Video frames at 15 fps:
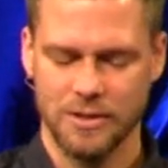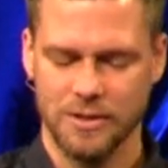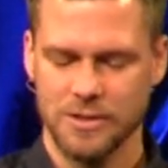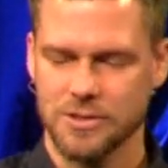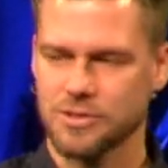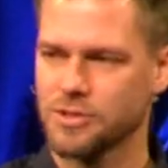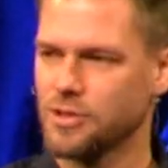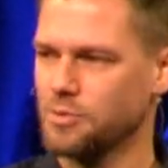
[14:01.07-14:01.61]

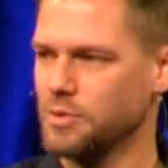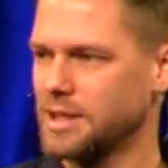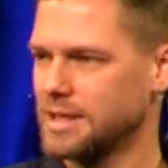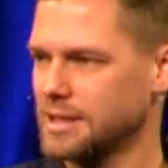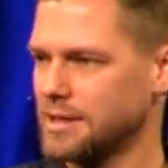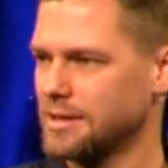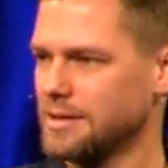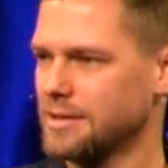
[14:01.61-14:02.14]
so that we
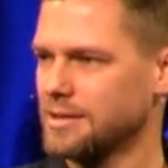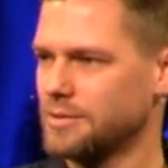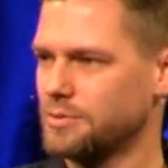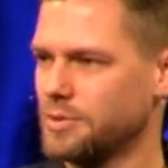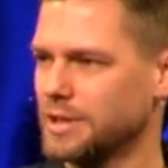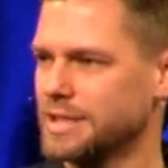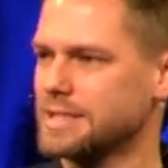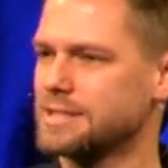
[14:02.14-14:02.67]
can
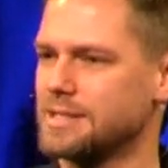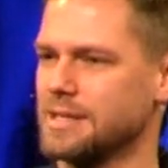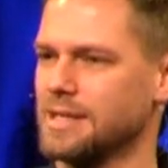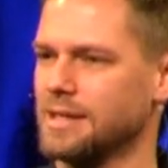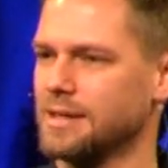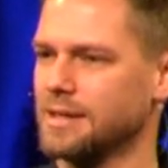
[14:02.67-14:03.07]
really see